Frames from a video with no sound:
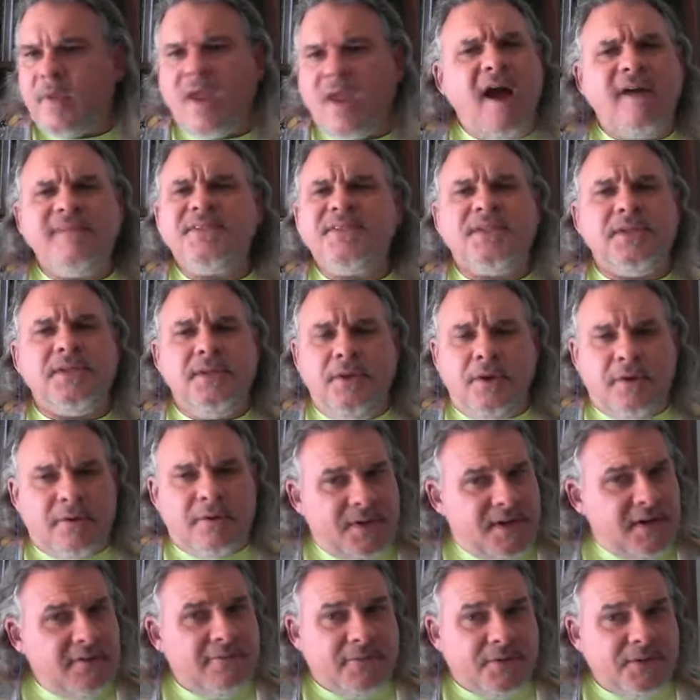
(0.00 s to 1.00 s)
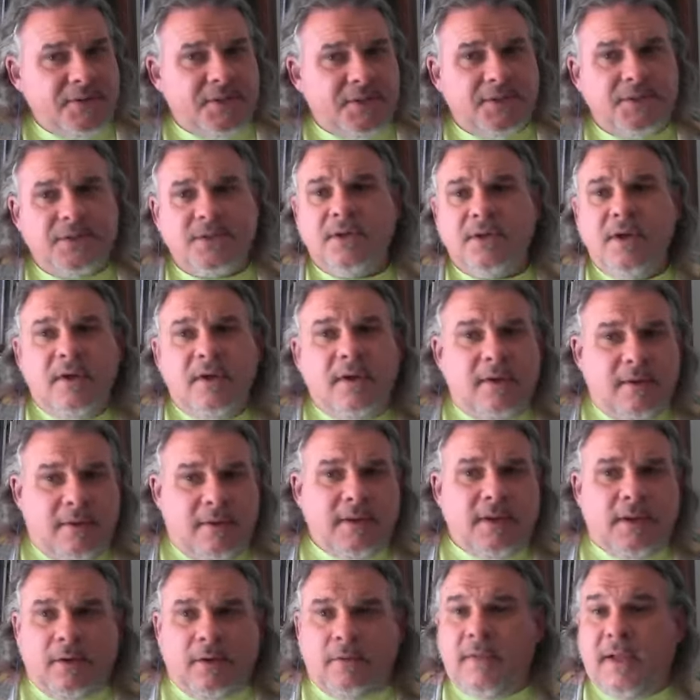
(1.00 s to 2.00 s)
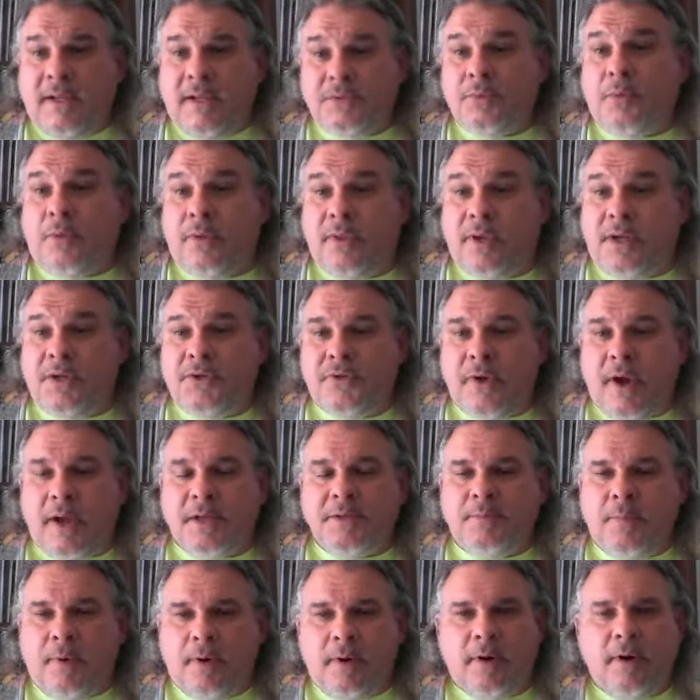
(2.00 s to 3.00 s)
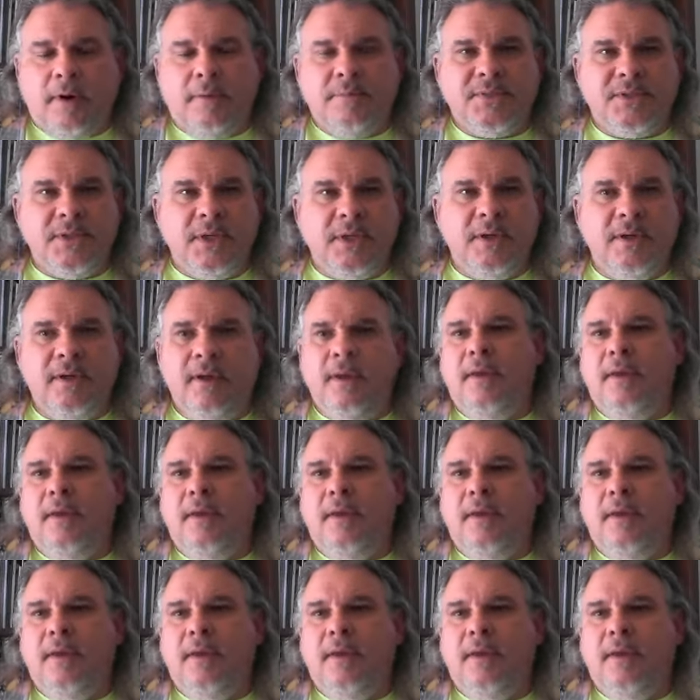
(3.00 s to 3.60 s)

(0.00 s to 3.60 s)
Obviously, there are differences, and that's where the contrast part comes in.